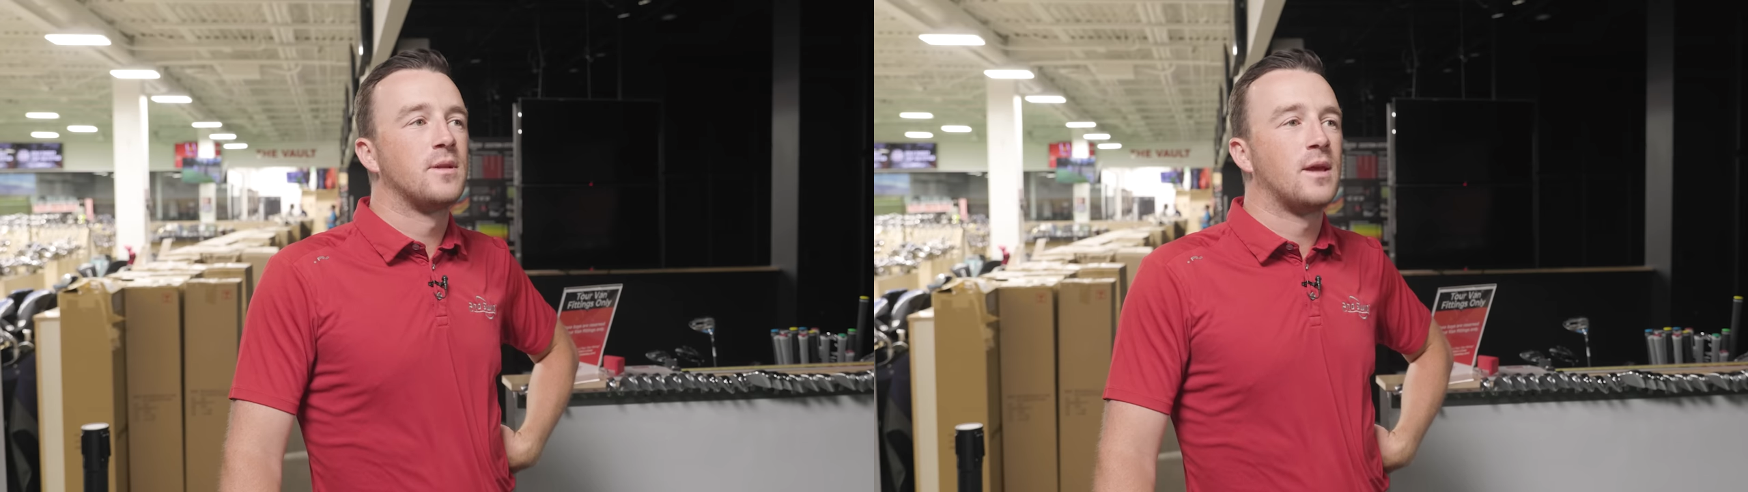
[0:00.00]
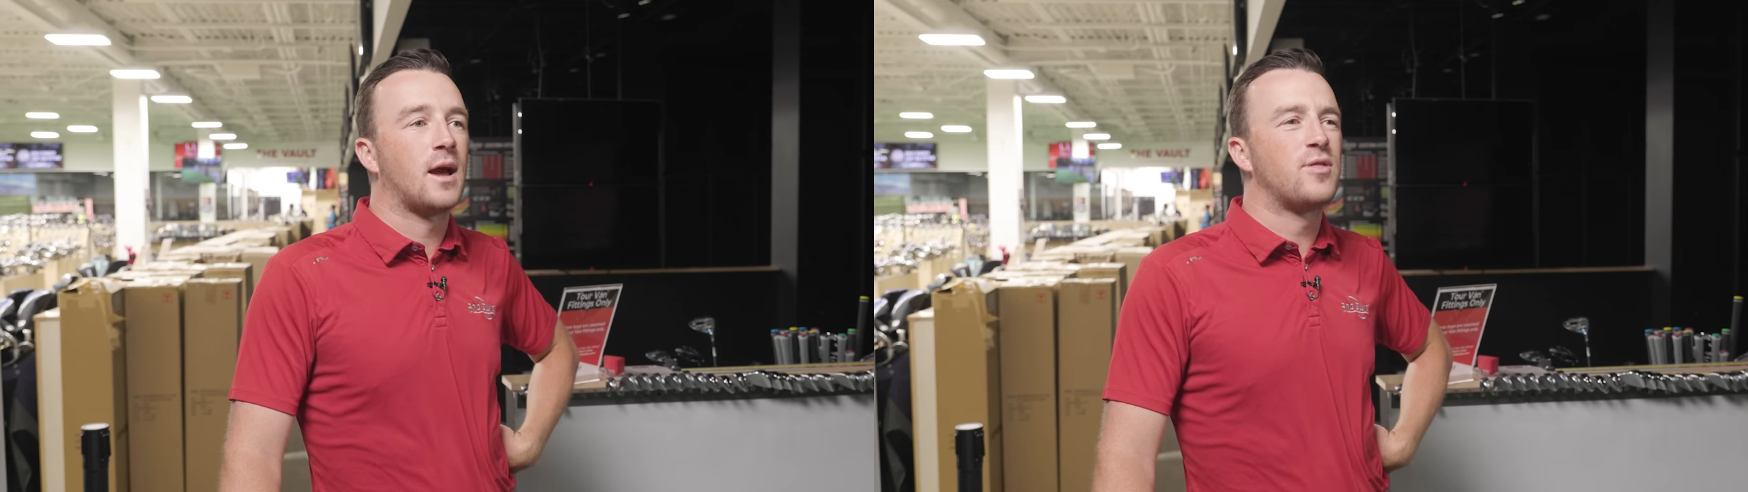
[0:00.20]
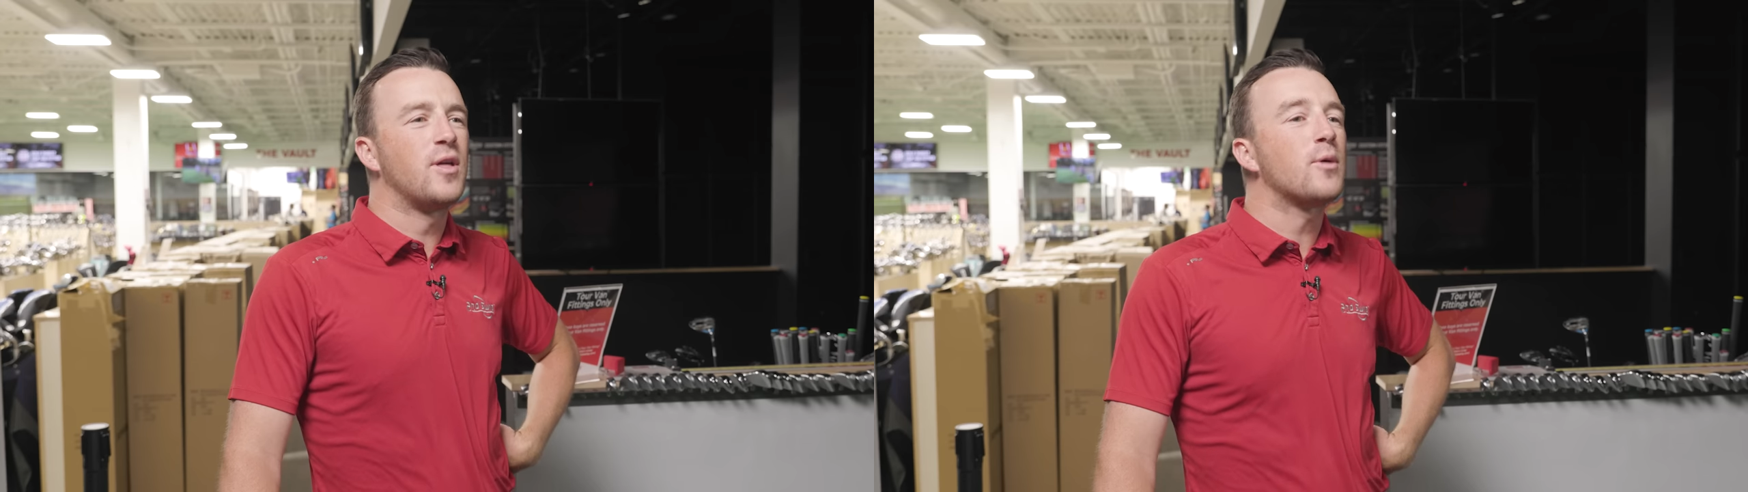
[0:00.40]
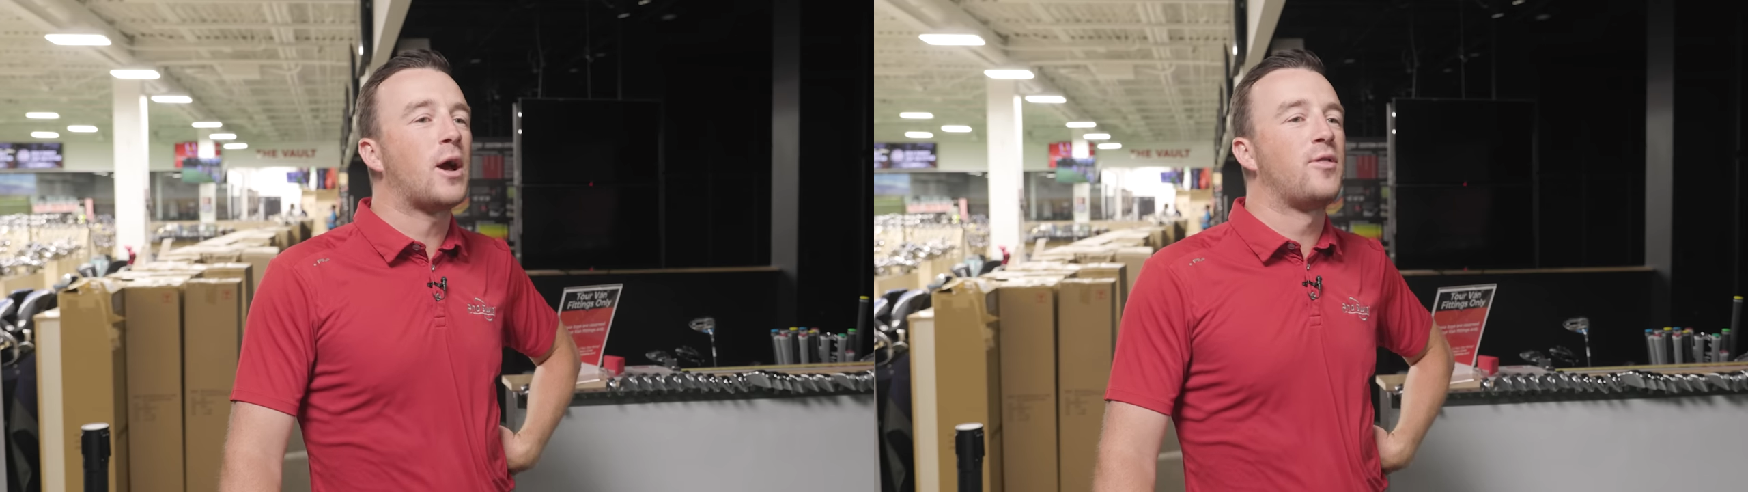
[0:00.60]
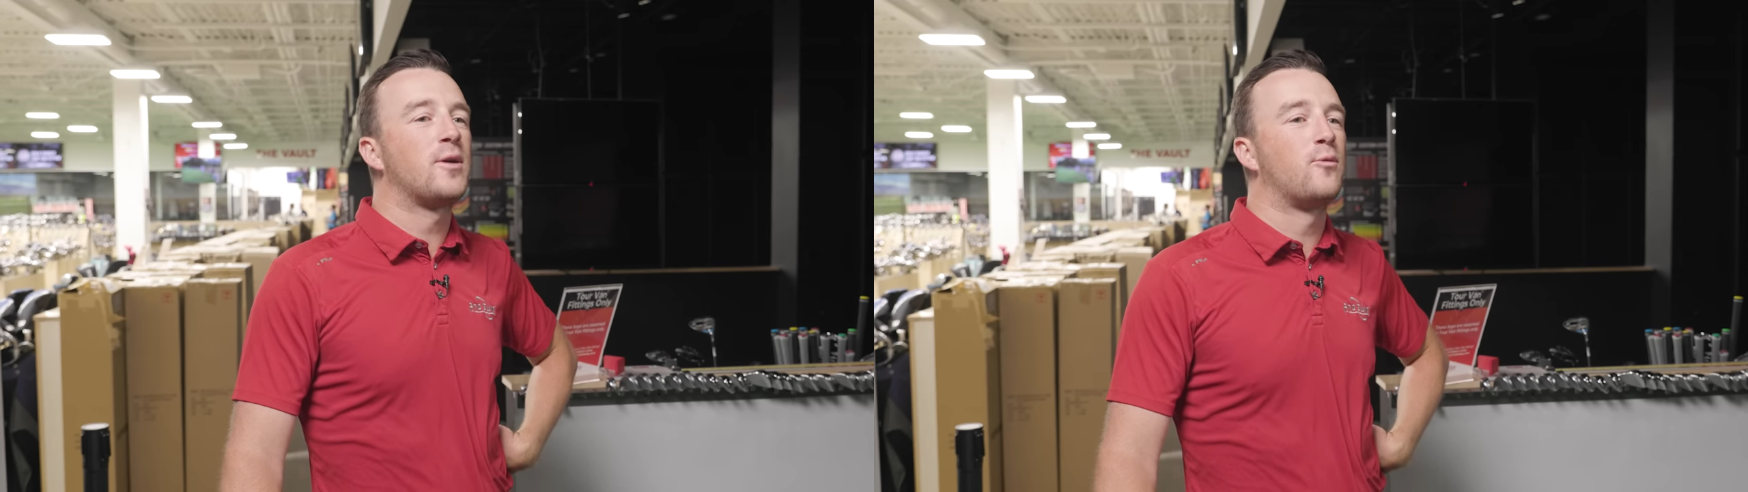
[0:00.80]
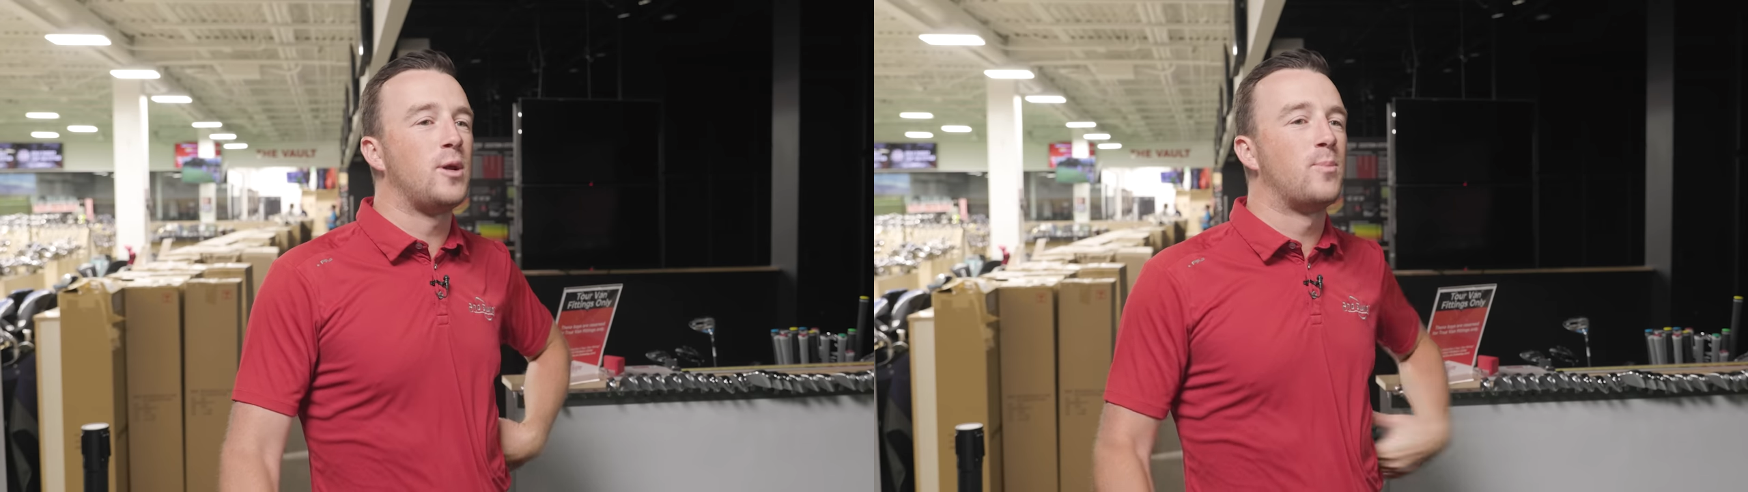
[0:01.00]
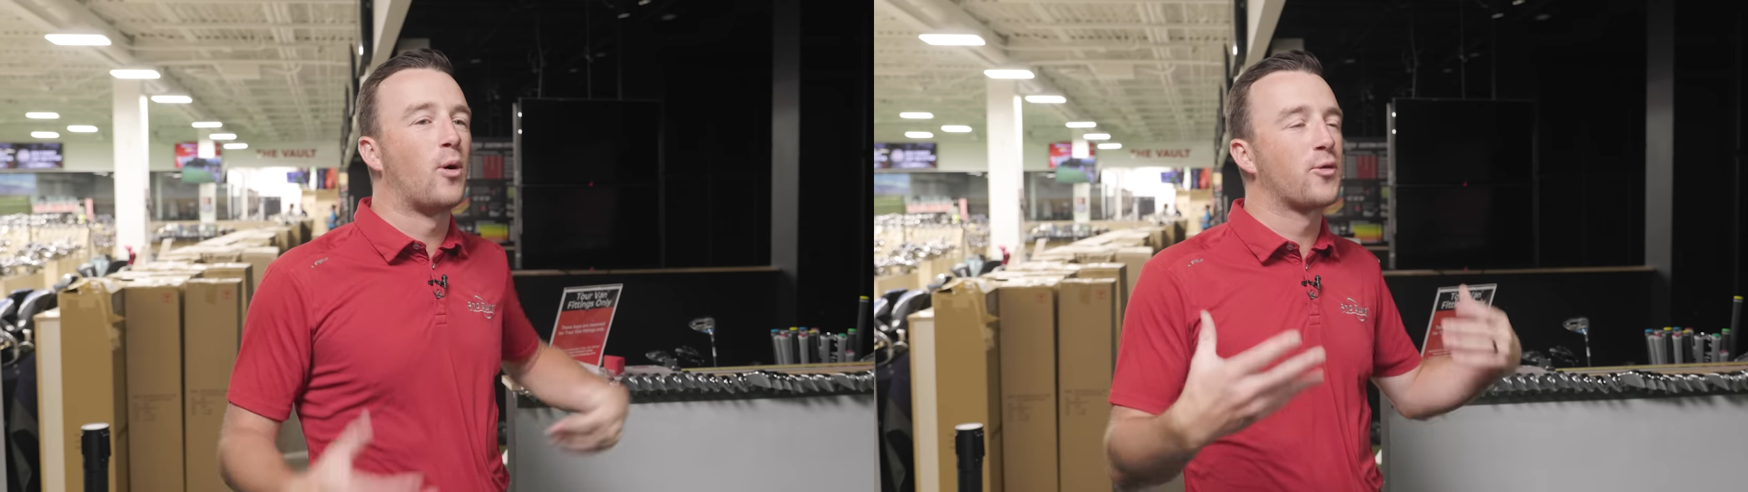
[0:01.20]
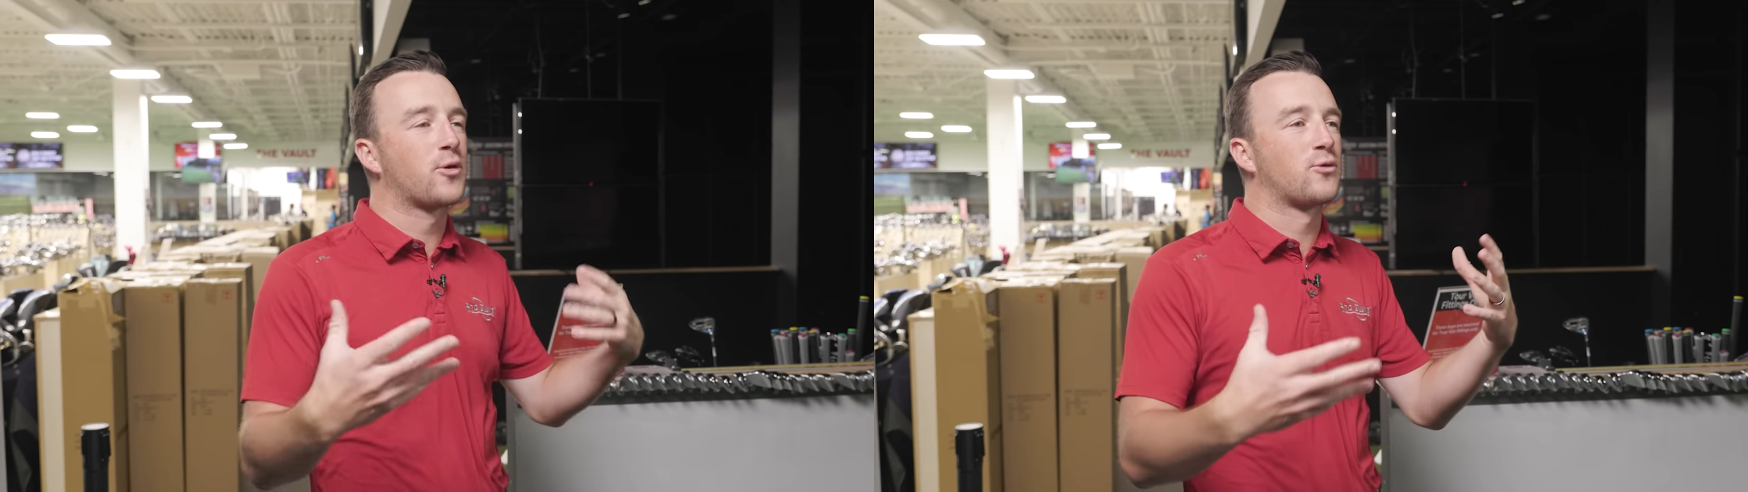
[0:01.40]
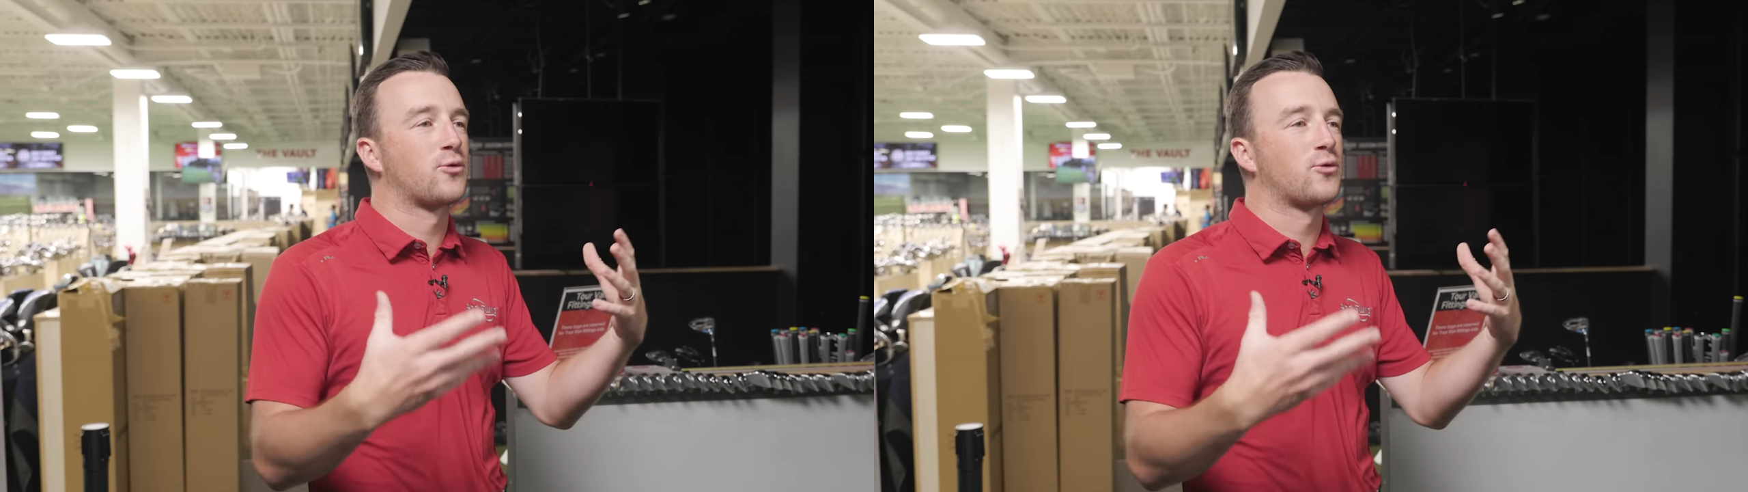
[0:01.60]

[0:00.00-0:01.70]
Yeah, I think I think we both